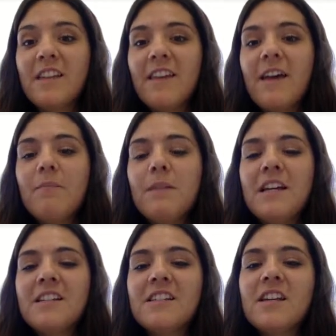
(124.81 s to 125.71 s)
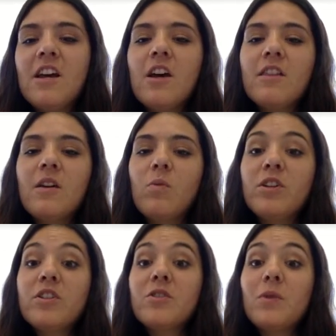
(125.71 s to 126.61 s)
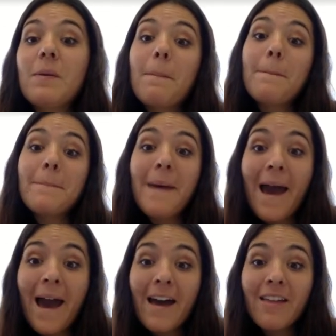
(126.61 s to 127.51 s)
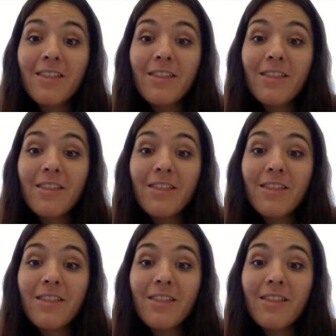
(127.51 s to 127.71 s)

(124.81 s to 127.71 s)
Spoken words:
That means that when you're doing math